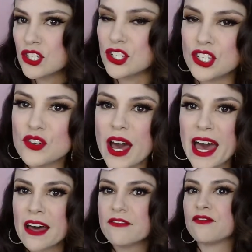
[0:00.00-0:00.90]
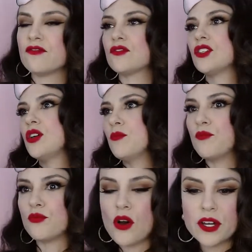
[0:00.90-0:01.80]
Do you have
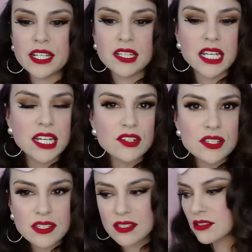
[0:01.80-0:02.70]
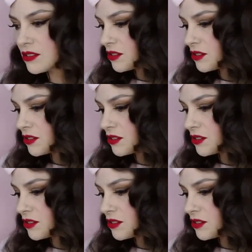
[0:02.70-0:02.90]
broken needles